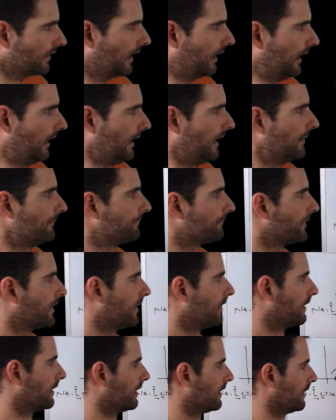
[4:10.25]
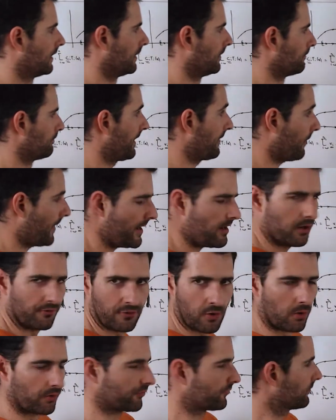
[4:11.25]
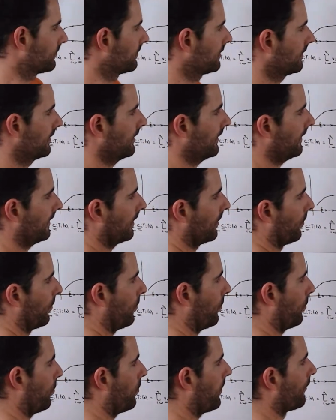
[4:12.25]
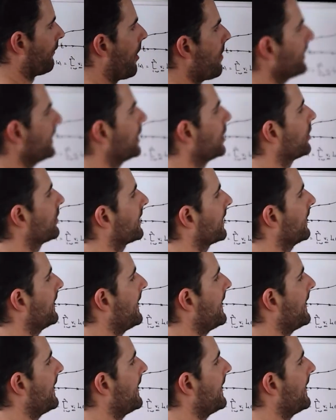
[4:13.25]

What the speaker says: By the way, of course, we're only looking